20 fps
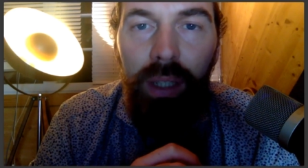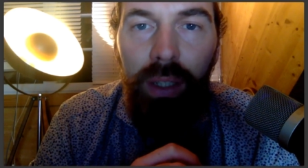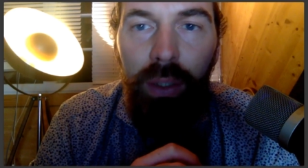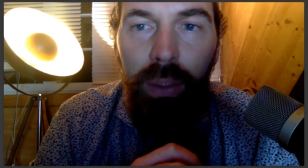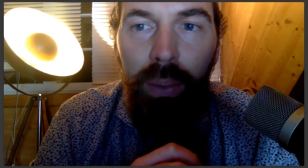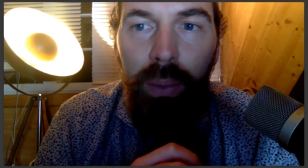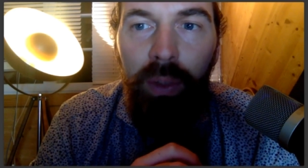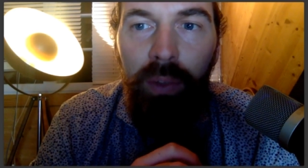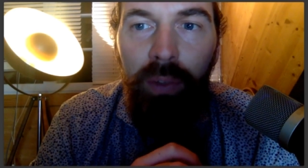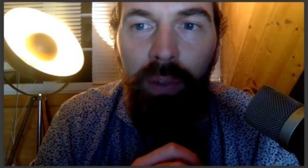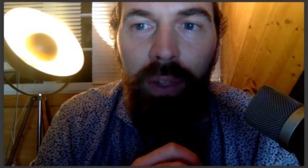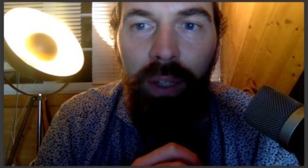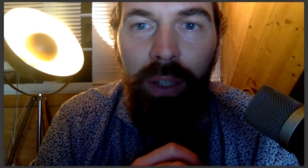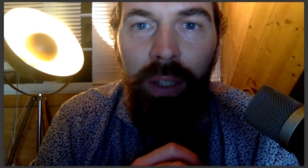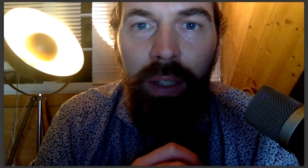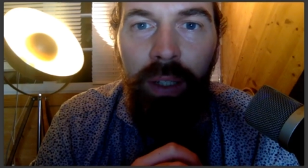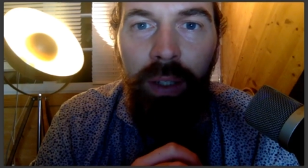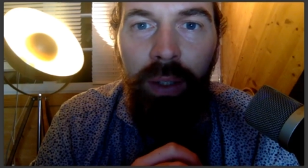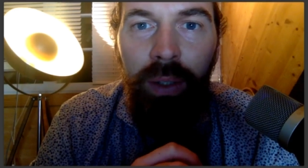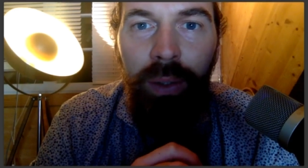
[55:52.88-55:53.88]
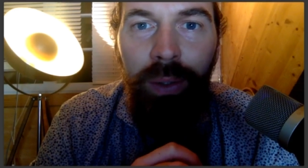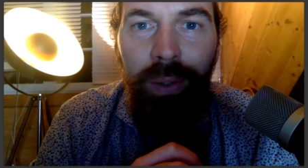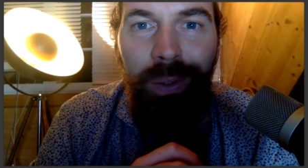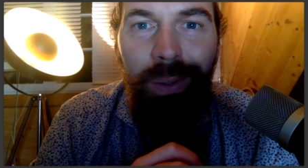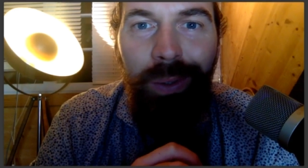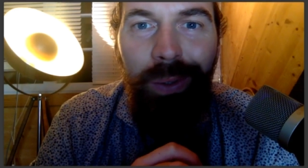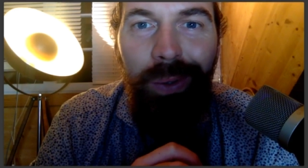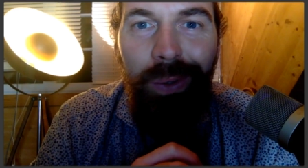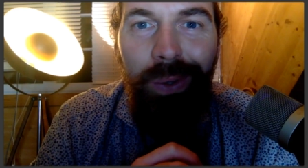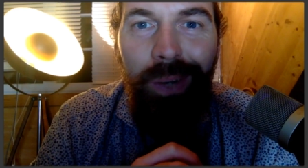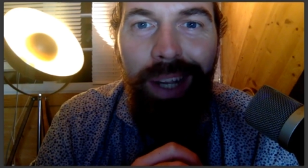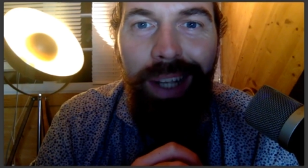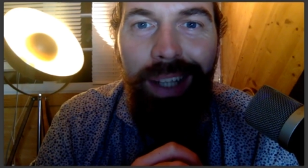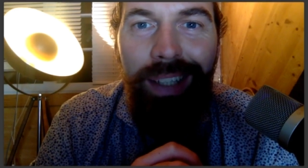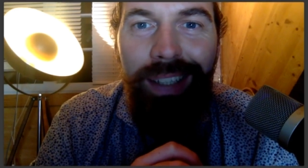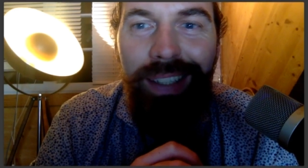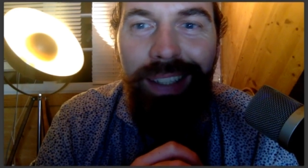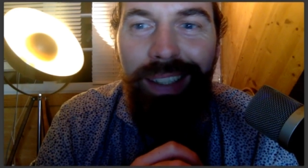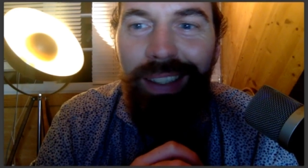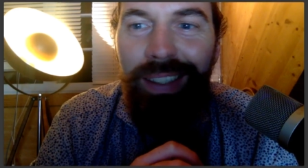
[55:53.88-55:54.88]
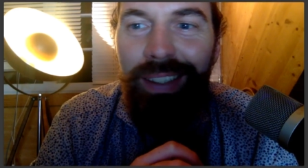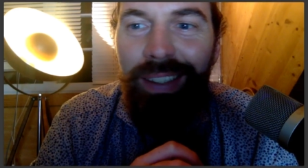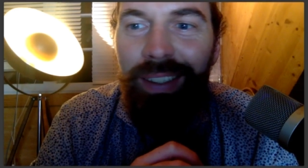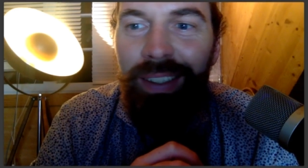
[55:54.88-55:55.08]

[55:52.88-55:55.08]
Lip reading: You will feel great.